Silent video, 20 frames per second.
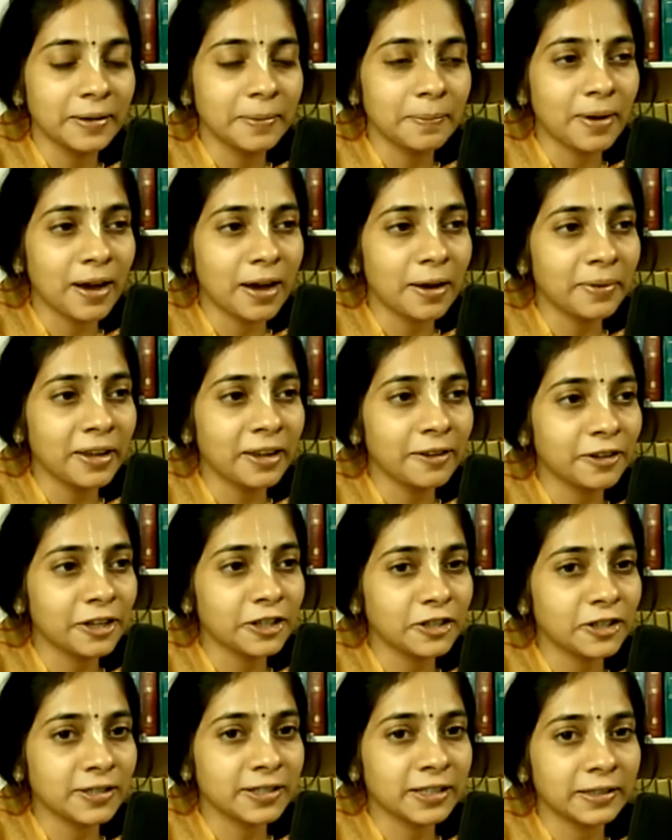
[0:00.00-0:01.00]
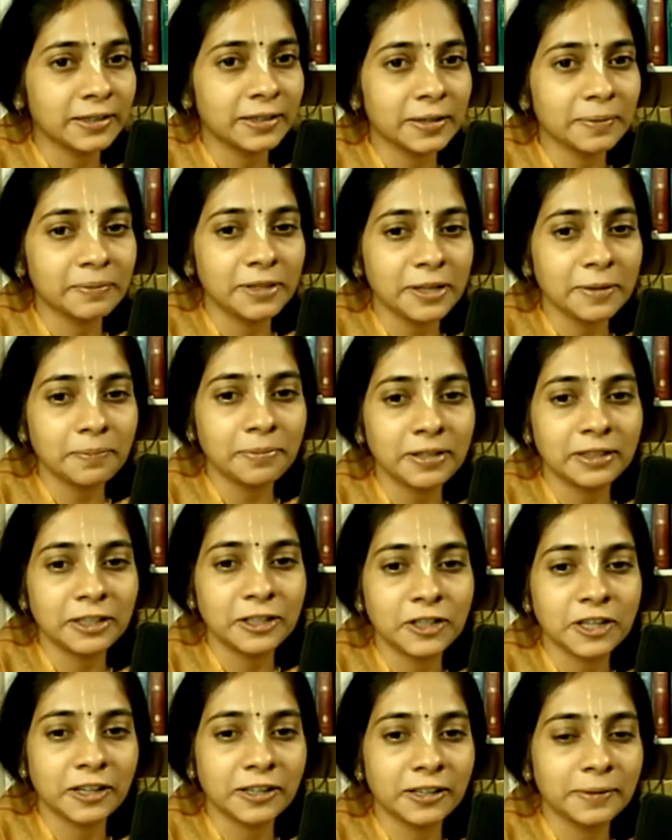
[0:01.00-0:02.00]
Mam evashi satyam
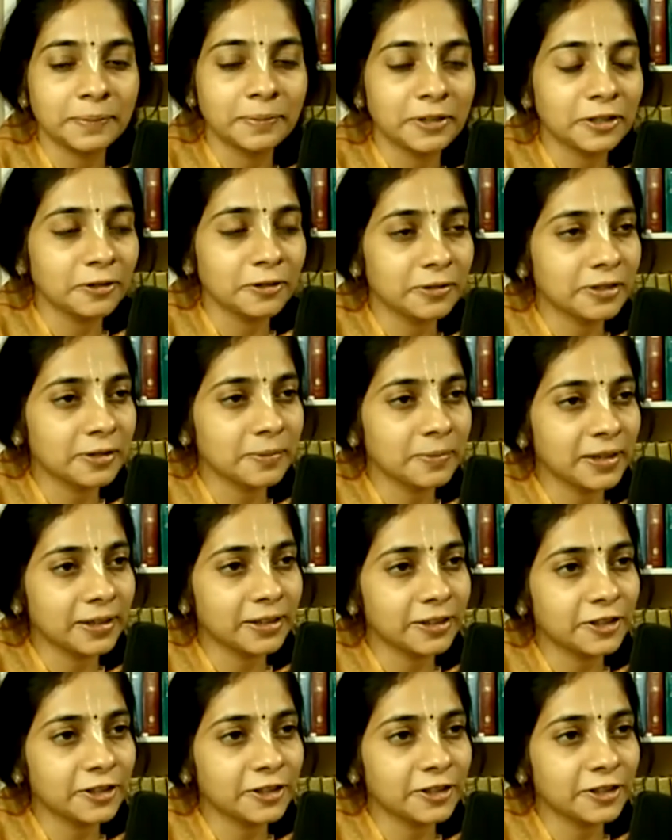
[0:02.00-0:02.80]
pratijani priyosmi.